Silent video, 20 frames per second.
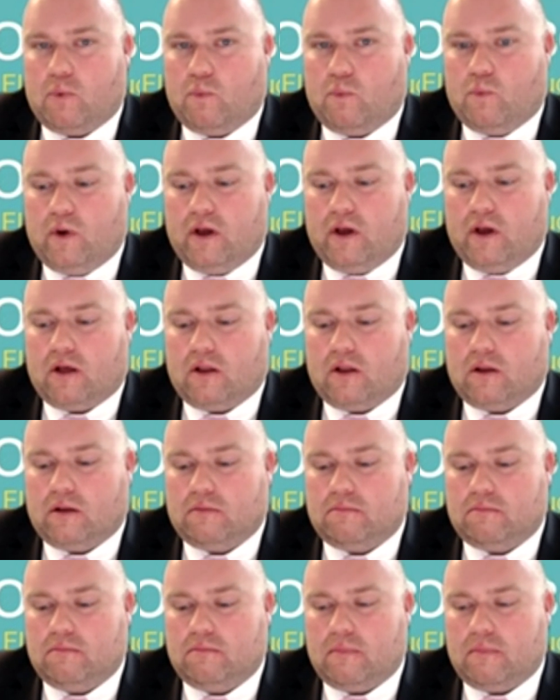
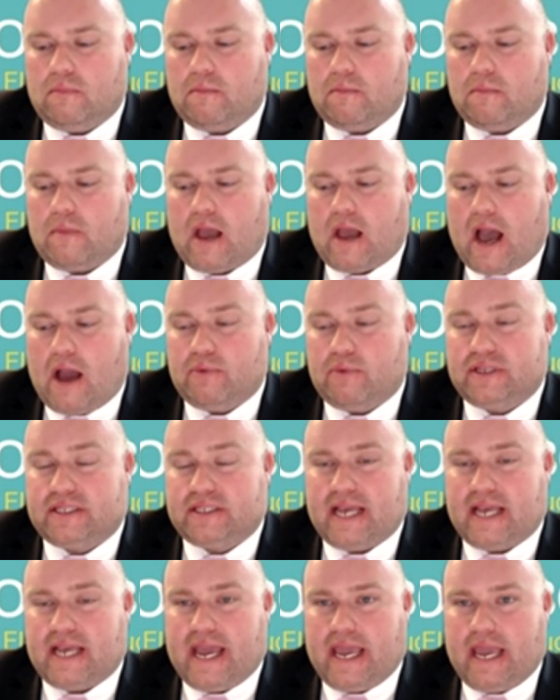will, I would
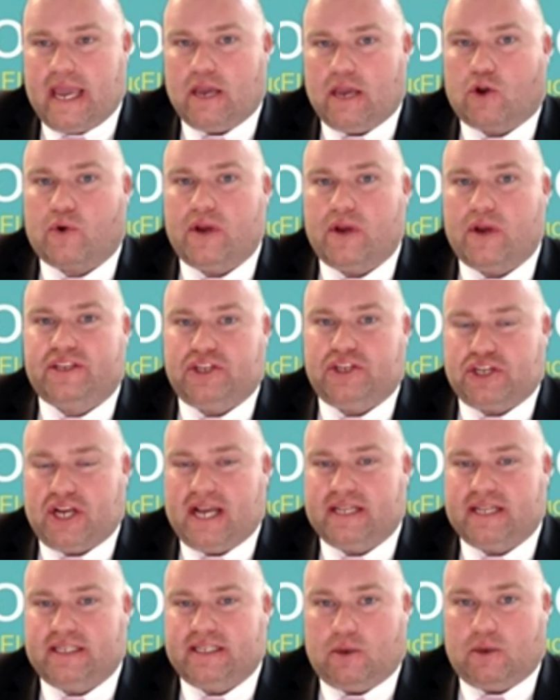say, increase the
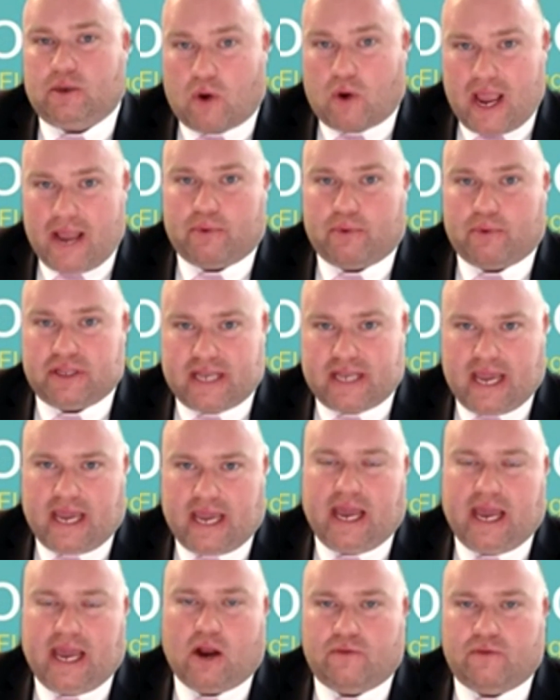chances that we're able to
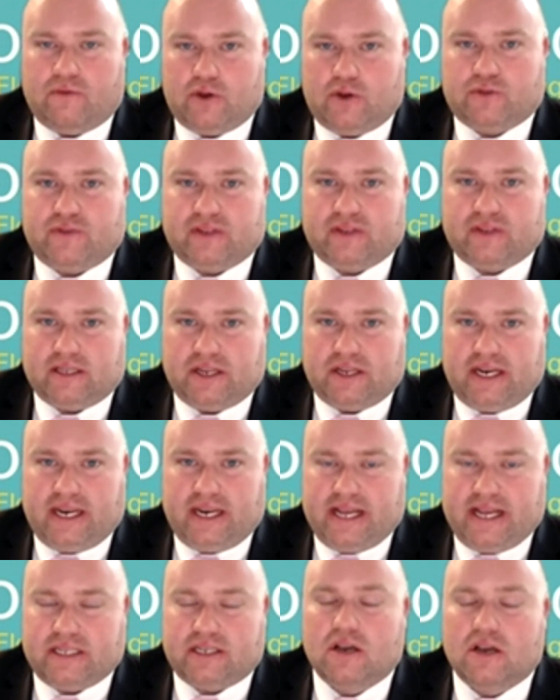take care of those facility
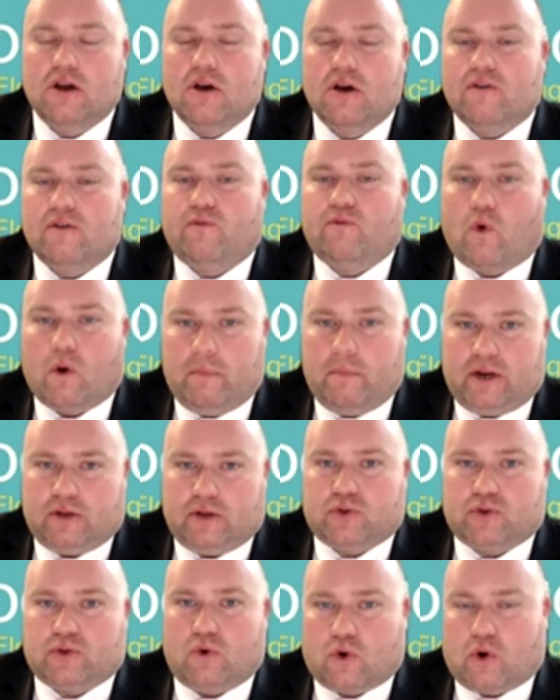needs for middle
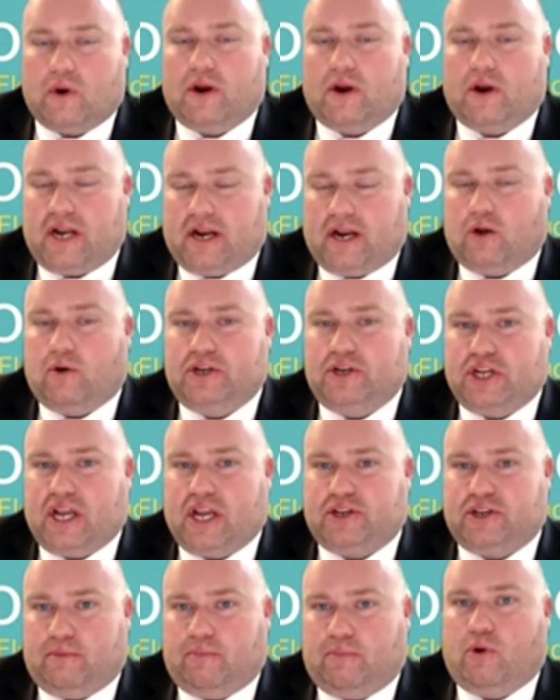school career technical
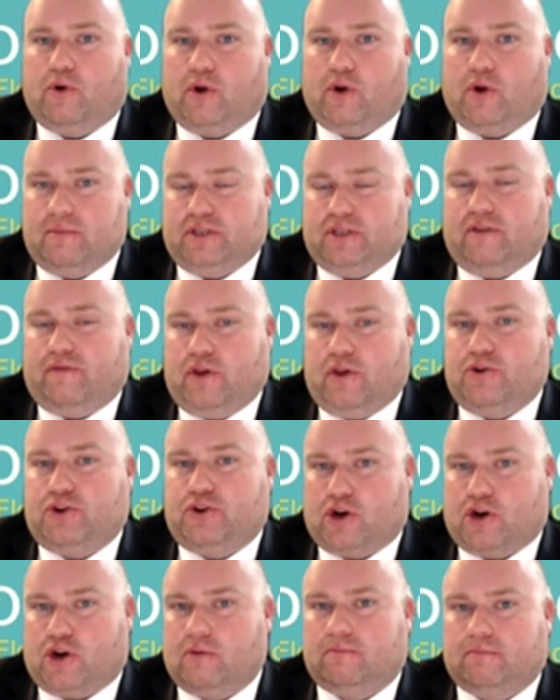education programs in the
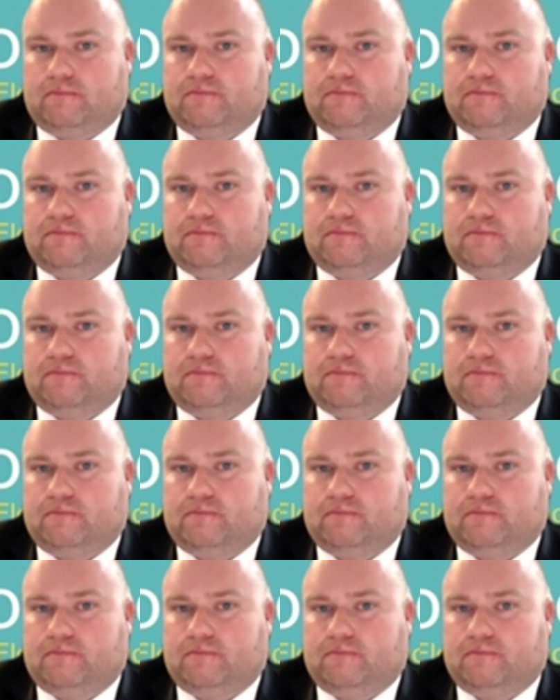future.